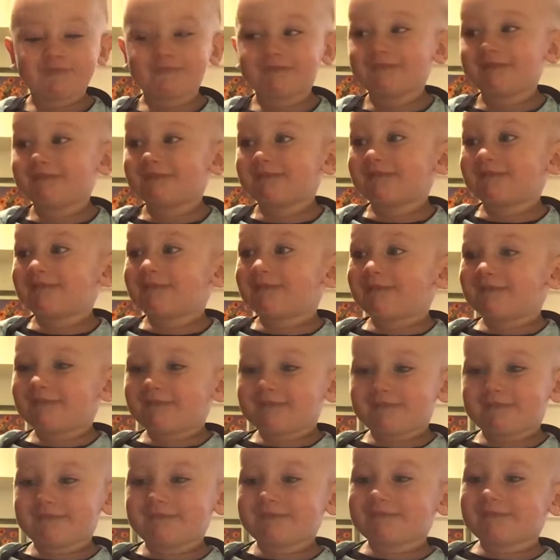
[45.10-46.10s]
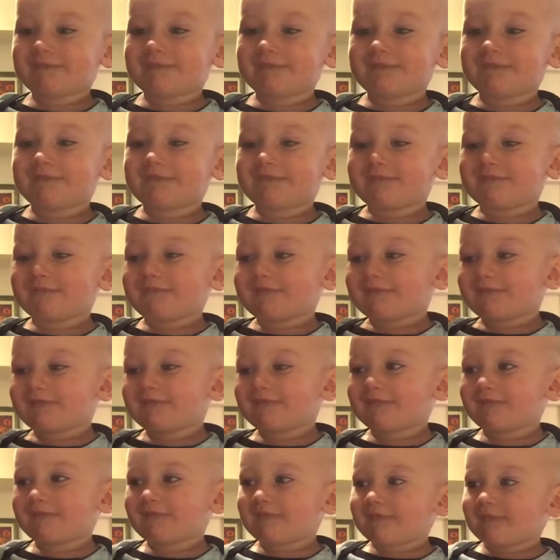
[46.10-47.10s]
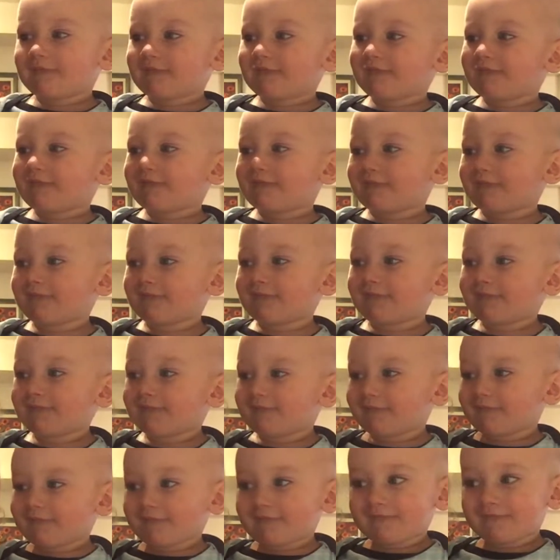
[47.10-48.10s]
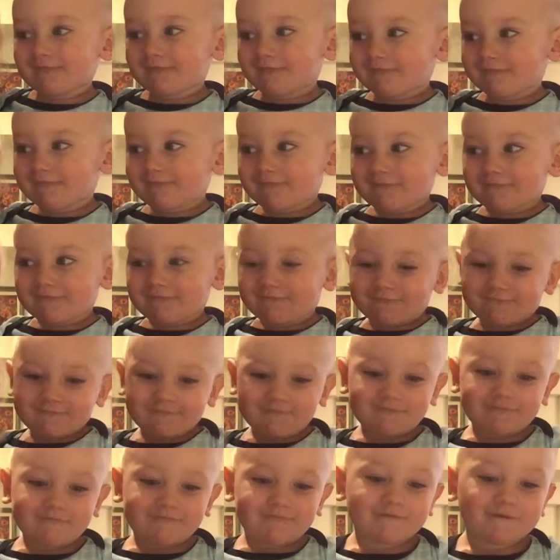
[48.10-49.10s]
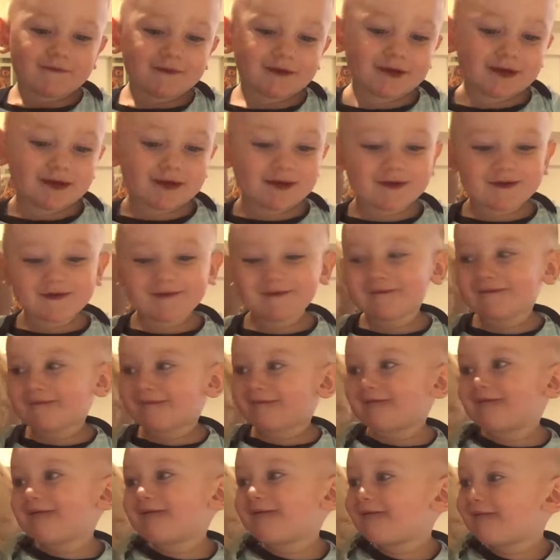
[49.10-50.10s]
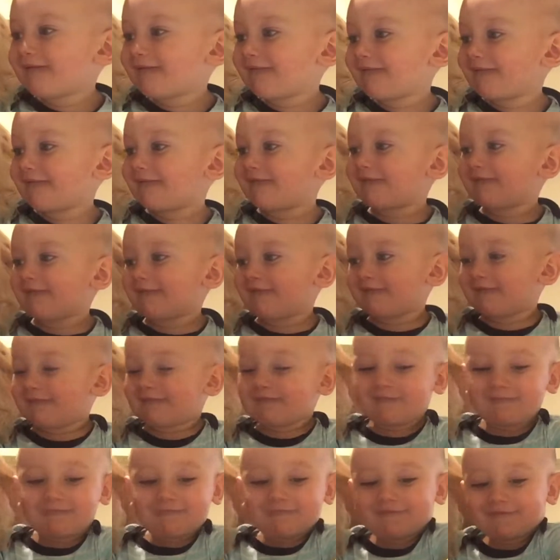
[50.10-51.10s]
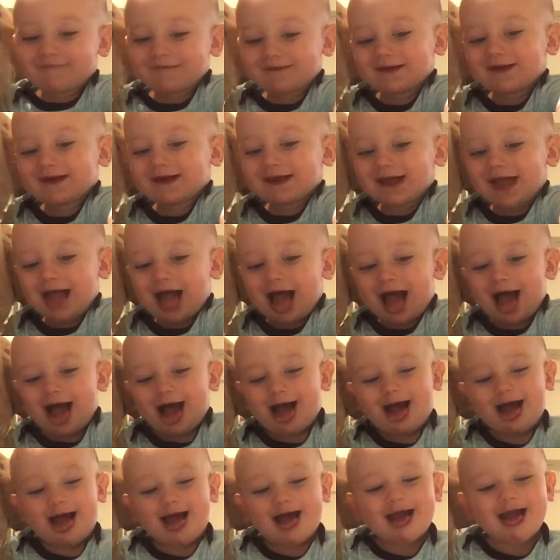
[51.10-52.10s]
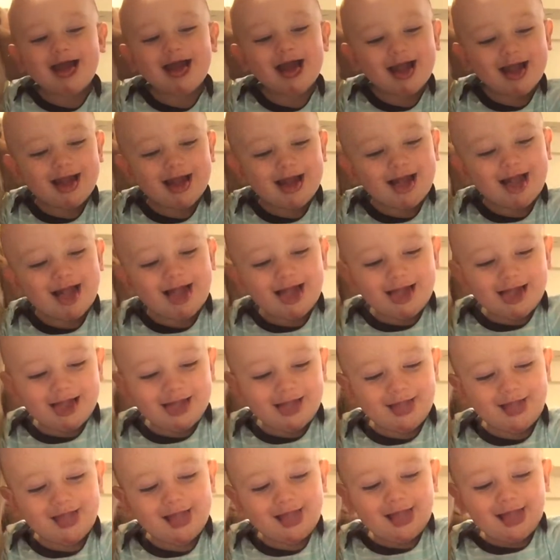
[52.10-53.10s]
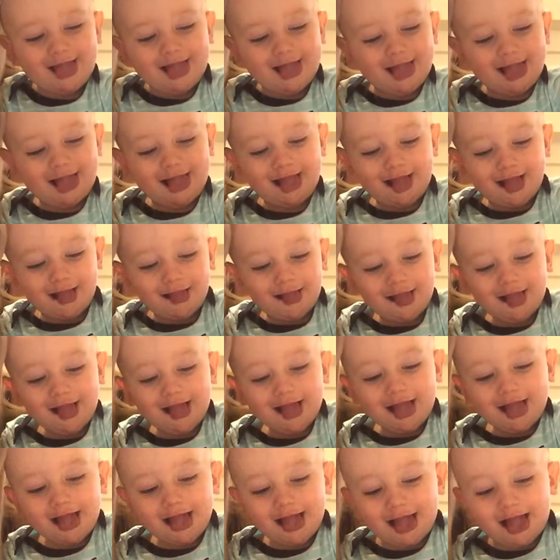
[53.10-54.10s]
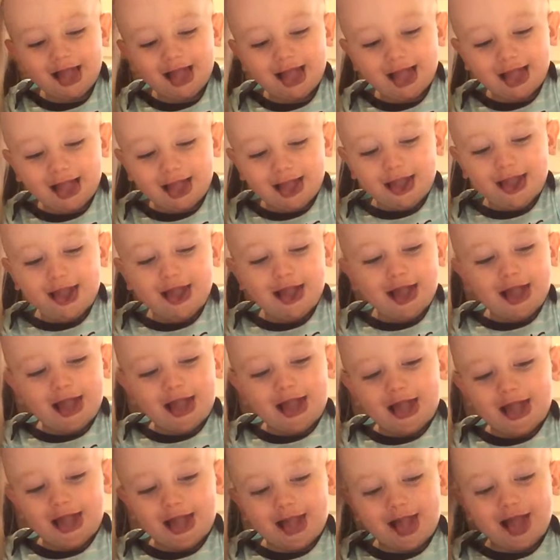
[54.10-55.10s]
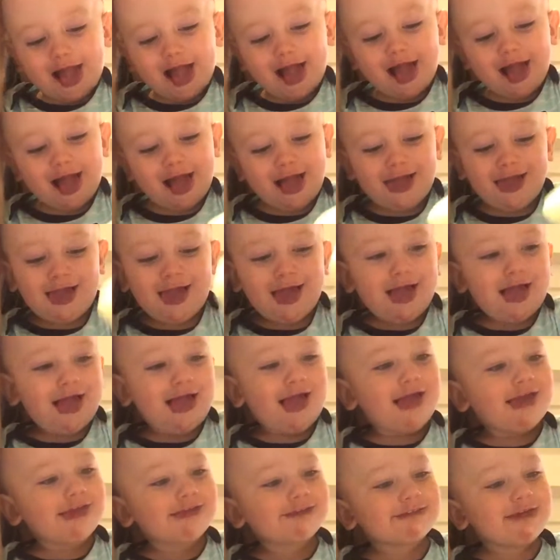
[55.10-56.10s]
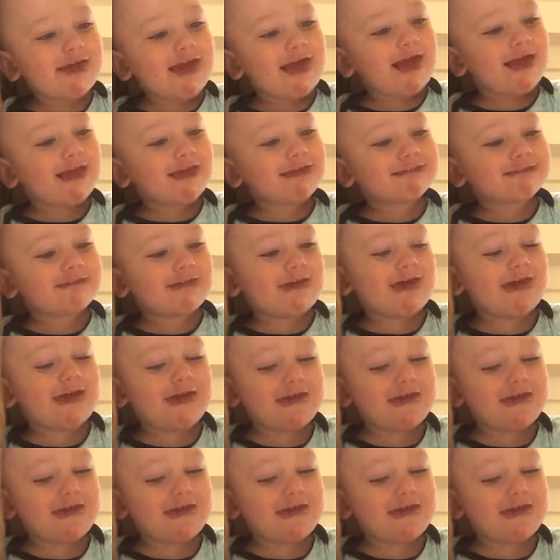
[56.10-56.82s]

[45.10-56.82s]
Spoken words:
1 egg, and we need some rice. We already pre-boiled some rice. So the trick is that you're using rice which you already cooked. So for a pound of